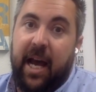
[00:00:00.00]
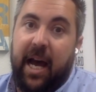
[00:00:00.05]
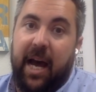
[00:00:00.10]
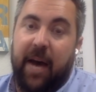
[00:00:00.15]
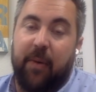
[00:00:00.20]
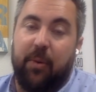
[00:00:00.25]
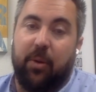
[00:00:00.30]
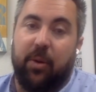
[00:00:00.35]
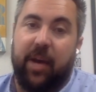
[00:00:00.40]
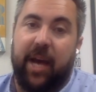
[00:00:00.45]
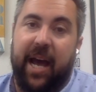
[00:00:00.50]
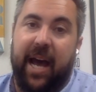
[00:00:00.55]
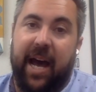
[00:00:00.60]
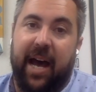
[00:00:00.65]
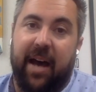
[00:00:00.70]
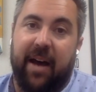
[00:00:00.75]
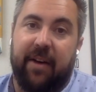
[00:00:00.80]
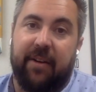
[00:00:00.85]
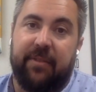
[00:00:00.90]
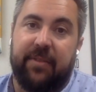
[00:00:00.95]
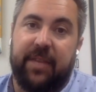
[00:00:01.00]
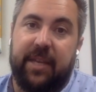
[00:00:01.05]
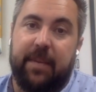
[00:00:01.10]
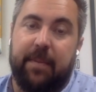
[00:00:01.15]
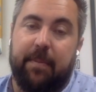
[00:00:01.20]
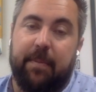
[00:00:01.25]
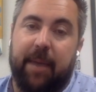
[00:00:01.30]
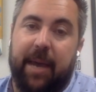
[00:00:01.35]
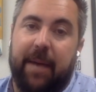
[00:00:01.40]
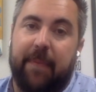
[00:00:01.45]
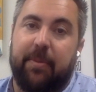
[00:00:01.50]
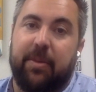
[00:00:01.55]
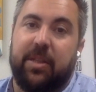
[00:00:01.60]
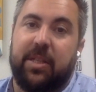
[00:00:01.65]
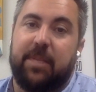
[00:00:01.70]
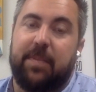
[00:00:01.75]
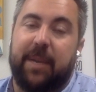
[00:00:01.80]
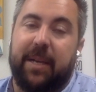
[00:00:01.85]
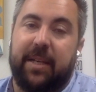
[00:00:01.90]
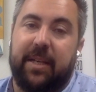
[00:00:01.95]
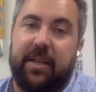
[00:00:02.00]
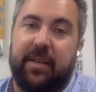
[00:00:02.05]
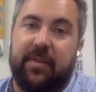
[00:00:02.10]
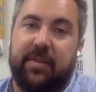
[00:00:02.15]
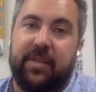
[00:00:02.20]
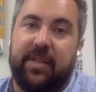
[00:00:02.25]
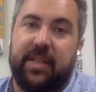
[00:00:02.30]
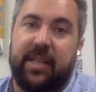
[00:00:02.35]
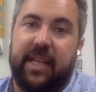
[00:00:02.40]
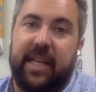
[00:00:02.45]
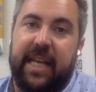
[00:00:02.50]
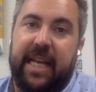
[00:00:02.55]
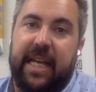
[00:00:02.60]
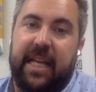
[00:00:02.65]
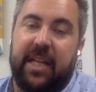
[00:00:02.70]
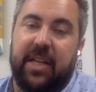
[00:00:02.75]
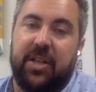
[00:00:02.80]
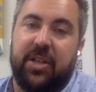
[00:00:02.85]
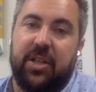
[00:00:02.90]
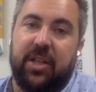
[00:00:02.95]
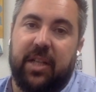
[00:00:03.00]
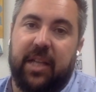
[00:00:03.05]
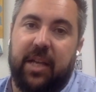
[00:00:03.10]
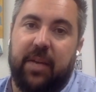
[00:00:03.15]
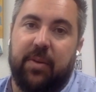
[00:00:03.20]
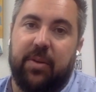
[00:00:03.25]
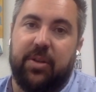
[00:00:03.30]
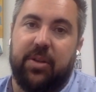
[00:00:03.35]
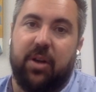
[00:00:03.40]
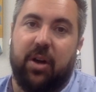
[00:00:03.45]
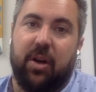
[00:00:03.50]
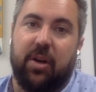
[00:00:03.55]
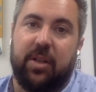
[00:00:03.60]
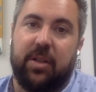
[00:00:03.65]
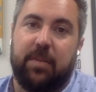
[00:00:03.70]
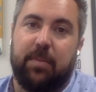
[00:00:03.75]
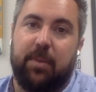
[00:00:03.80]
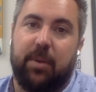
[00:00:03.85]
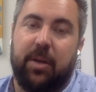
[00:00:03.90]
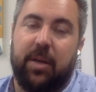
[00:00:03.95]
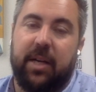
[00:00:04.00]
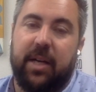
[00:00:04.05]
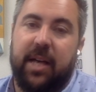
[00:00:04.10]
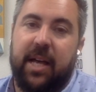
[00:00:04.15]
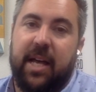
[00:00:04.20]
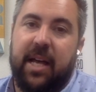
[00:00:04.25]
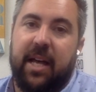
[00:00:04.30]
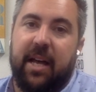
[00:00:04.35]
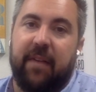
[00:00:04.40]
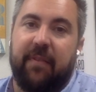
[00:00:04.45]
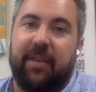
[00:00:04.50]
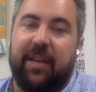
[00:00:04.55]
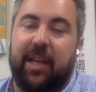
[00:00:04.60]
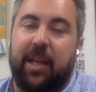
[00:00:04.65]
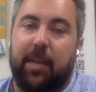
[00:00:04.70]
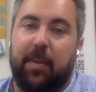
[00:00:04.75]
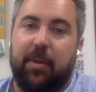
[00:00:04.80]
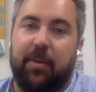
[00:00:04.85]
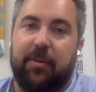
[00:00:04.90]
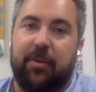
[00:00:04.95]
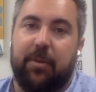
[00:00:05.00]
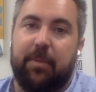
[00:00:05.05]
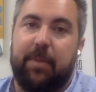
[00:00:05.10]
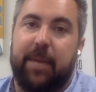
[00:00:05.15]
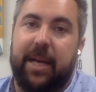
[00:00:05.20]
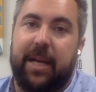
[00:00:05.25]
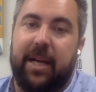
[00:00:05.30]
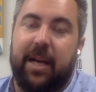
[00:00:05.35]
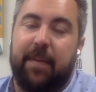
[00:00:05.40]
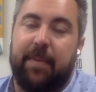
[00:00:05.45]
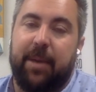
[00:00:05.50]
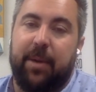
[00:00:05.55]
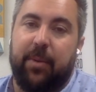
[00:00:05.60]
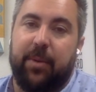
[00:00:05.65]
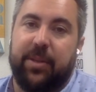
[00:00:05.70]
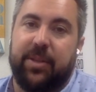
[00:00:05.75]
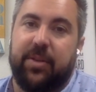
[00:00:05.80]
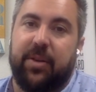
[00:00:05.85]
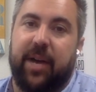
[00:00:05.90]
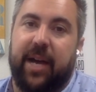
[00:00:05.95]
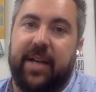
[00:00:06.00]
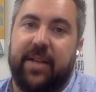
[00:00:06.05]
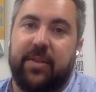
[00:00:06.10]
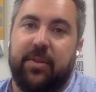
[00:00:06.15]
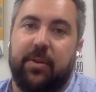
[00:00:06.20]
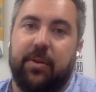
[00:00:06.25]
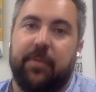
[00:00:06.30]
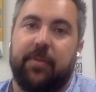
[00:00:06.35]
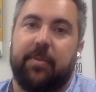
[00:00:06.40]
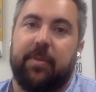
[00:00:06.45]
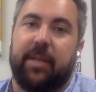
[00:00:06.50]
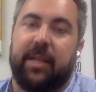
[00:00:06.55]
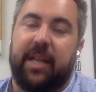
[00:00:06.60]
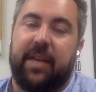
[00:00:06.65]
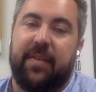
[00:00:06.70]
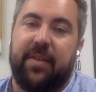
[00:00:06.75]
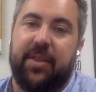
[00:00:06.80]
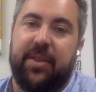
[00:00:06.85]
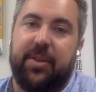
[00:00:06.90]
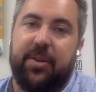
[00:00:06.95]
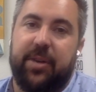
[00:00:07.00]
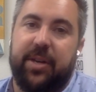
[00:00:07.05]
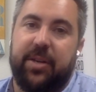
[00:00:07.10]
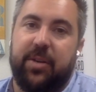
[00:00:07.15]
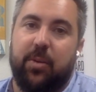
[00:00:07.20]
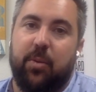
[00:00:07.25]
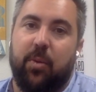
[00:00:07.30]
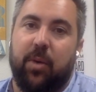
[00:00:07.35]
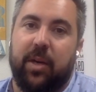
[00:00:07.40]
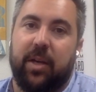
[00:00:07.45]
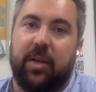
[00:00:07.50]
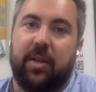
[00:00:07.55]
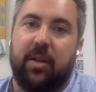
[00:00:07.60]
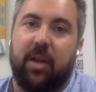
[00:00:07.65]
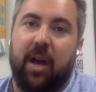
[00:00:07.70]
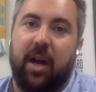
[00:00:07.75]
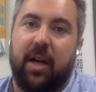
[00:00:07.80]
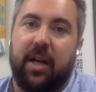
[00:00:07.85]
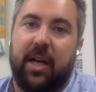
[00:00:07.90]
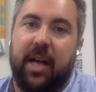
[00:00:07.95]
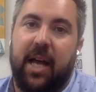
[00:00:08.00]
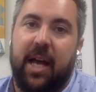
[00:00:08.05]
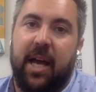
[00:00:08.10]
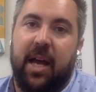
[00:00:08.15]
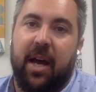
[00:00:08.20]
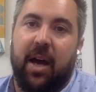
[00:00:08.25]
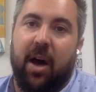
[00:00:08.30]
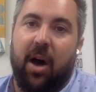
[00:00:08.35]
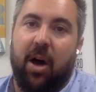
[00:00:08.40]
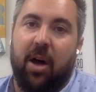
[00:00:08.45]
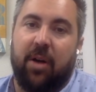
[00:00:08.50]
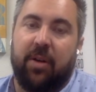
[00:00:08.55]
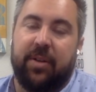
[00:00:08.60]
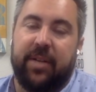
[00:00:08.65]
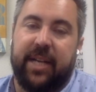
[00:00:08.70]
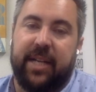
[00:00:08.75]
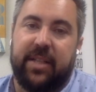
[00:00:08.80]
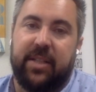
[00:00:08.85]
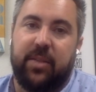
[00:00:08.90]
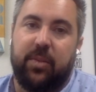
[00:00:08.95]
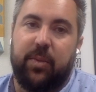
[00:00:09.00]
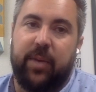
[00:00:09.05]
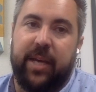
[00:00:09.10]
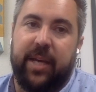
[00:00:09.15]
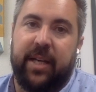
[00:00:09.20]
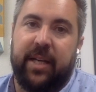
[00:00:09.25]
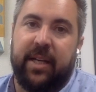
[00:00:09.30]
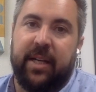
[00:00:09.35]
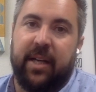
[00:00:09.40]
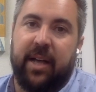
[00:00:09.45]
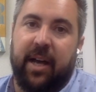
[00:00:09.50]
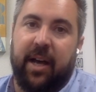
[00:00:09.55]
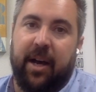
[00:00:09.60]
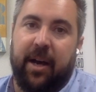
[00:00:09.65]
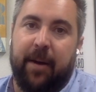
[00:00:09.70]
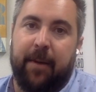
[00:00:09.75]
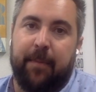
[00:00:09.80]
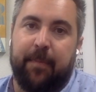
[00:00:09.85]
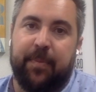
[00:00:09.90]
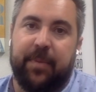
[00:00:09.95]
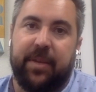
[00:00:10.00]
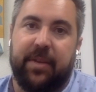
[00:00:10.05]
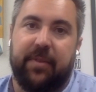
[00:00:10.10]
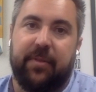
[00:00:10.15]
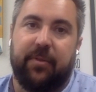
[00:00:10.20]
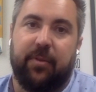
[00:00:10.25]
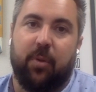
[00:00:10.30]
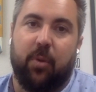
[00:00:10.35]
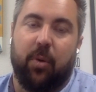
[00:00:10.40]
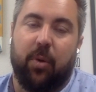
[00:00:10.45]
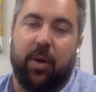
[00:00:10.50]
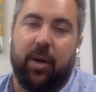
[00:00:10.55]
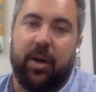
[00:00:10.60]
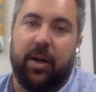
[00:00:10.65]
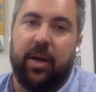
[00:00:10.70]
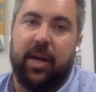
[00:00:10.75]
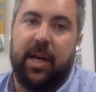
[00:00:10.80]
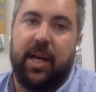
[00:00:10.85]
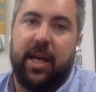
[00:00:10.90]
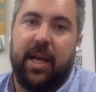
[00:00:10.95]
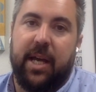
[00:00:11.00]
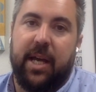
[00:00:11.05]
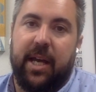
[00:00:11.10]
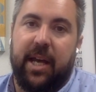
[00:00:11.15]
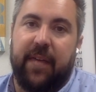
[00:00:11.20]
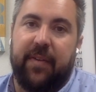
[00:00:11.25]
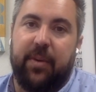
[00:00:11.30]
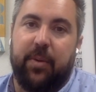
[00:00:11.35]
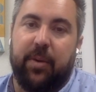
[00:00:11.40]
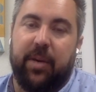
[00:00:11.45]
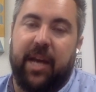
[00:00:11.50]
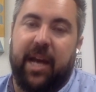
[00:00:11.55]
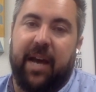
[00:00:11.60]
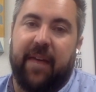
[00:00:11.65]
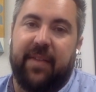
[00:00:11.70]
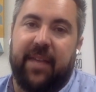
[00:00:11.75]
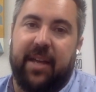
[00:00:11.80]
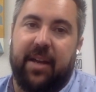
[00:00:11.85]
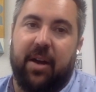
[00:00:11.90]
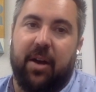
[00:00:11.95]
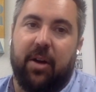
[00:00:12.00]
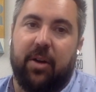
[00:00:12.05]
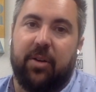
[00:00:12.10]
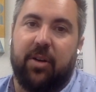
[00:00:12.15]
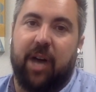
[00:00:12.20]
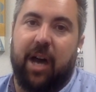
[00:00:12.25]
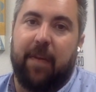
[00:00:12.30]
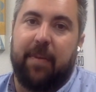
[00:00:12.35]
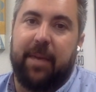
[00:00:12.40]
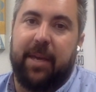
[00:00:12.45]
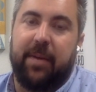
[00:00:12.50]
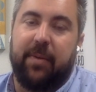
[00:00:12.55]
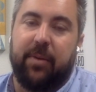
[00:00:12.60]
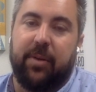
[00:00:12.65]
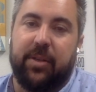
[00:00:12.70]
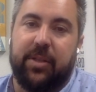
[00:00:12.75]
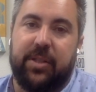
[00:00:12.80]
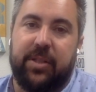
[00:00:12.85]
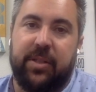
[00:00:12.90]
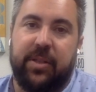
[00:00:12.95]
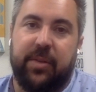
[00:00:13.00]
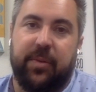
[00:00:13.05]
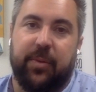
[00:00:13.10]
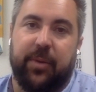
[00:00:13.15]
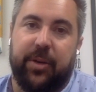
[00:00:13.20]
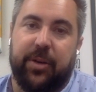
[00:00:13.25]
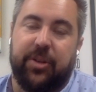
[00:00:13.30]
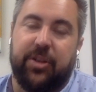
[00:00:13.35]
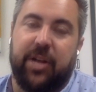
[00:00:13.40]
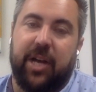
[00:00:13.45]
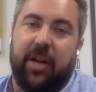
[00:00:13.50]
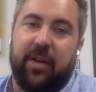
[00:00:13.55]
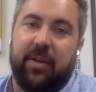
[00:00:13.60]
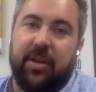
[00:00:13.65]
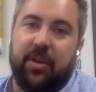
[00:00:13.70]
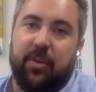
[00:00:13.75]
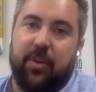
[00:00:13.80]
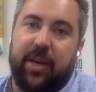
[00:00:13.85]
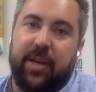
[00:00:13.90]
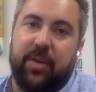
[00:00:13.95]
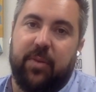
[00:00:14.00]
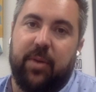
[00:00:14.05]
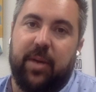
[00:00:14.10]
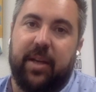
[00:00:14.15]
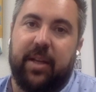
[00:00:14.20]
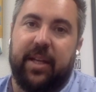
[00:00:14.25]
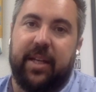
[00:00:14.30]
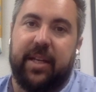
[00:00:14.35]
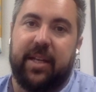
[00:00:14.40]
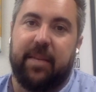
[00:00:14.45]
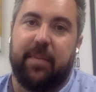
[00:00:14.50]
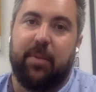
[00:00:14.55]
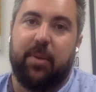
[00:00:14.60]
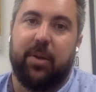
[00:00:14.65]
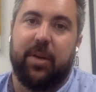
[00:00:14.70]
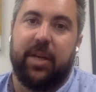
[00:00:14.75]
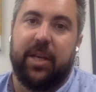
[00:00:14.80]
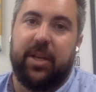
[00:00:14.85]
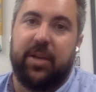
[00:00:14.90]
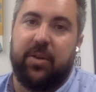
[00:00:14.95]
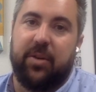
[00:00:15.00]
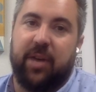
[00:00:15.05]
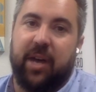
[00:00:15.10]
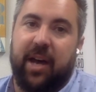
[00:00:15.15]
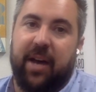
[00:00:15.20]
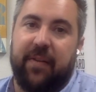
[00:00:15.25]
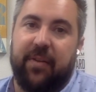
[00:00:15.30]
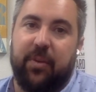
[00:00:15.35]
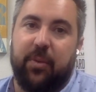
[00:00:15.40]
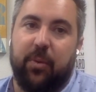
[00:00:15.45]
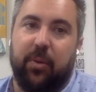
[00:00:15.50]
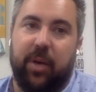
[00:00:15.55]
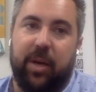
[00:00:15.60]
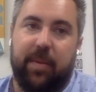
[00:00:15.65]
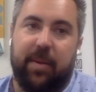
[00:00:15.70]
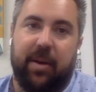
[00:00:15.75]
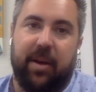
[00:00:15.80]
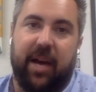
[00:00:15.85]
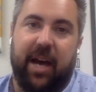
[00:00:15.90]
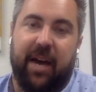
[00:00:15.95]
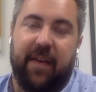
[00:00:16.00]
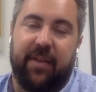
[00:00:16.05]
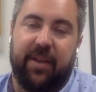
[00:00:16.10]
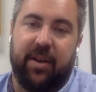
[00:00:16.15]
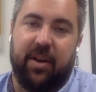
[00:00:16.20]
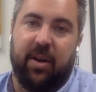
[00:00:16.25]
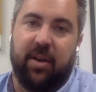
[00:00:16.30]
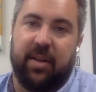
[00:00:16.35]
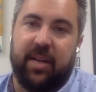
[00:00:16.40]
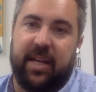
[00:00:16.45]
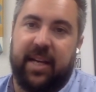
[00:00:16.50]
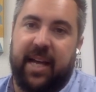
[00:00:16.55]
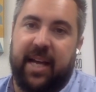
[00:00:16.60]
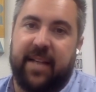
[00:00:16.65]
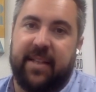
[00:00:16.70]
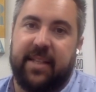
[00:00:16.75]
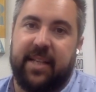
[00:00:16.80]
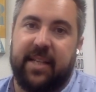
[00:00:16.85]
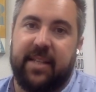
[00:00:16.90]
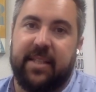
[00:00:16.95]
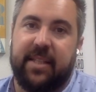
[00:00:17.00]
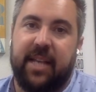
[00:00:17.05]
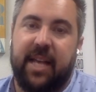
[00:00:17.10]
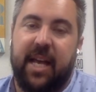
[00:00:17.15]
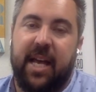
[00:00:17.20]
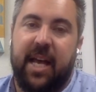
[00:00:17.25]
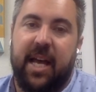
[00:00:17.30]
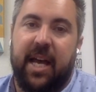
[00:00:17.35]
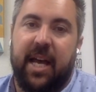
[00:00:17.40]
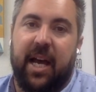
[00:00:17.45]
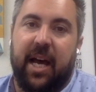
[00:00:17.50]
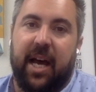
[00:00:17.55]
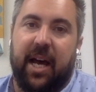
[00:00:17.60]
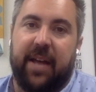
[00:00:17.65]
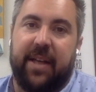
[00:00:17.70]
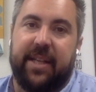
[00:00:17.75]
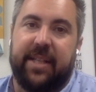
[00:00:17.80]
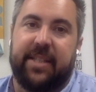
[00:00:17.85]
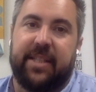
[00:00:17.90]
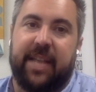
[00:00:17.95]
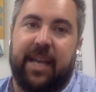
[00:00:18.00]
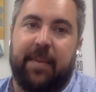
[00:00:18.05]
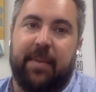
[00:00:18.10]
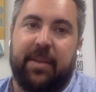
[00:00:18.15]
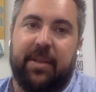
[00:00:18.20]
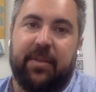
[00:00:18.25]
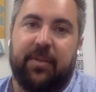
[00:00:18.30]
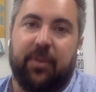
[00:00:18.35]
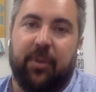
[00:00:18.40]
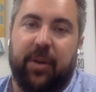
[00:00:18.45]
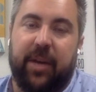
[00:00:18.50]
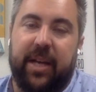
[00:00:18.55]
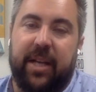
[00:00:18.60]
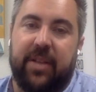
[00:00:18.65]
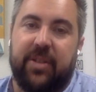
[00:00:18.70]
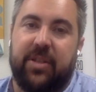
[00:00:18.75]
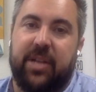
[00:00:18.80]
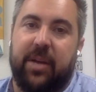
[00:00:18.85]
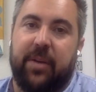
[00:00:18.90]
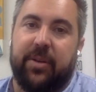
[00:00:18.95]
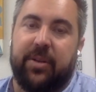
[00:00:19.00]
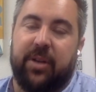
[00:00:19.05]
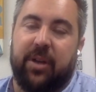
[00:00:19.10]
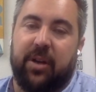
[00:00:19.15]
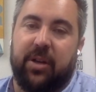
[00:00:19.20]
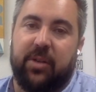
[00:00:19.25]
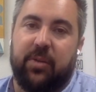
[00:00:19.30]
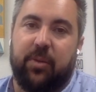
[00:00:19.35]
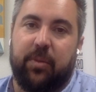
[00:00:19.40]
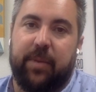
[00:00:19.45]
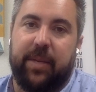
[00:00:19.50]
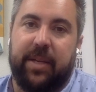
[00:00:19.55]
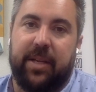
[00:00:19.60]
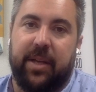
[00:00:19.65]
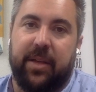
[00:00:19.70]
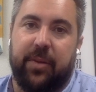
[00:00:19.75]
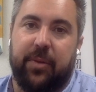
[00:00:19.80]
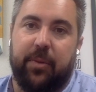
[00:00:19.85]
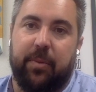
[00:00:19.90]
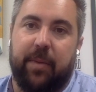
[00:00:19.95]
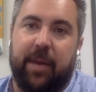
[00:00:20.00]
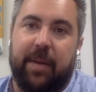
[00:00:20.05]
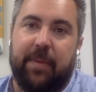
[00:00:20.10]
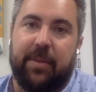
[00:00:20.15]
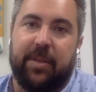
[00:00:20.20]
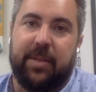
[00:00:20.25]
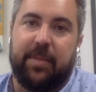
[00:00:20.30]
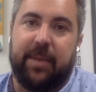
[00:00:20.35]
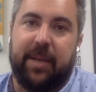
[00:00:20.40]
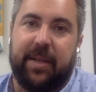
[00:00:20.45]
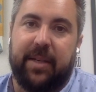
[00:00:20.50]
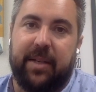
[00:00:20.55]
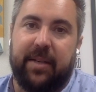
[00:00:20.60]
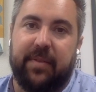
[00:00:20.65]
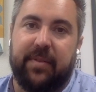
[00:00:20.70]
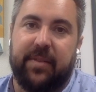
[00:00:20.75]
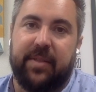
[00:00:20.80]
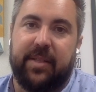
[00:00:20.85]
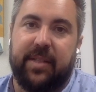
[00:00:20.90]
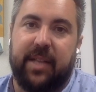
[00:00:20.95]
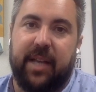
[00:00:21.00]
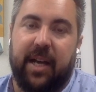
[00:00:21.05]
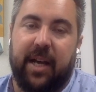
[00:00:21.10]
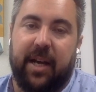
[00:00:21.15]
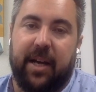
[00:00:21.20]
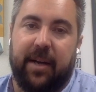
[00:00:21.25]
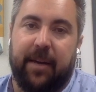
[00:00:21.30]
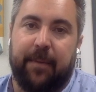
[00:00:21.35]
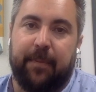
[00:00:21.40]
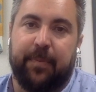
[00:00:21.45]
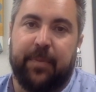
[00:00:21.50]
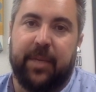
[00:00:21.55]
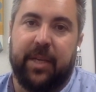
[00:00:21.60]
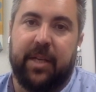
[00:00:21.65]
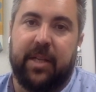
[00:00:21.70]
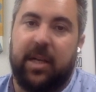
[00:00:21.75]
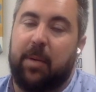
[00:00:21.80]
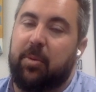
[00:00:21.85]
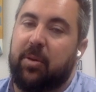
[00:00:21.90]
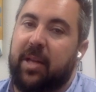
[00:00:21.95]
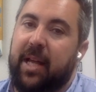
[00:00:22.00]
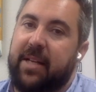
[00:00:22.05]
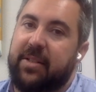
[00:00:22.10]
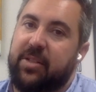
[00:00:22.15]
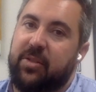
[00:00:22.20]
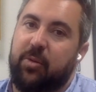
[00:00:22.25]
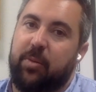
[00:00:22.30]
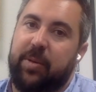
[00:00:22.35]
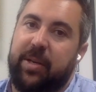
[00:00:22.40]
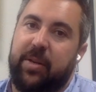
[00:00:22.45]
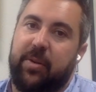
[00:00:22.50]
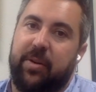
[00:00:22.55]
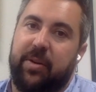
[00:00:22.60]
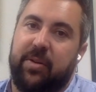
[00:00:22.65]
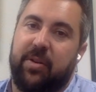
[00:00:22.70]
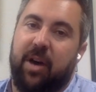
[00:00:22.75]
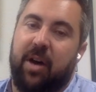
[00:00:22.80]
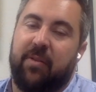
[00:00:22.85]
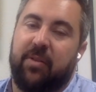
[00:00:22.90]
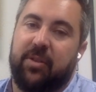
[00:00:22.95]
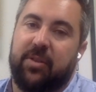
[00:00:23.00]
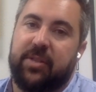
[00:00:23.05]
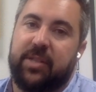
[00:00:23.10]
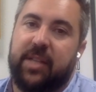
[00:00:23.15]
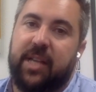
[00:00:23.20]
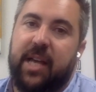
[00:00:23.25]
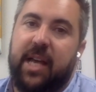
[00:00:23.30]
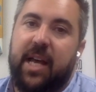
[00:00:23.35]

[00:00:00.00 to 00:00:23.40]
I will have the My Perspectives English Language Arts book available for pickup at Windsor High School from 11:30 to 1 o'clock all next week. Um, for if you want to have that hard copy where where your child can write directly into the book and you do not have to worry about having online access uh, the assignments for English language arts will be done through my perspectives. Um, a couple classes will be doing novels,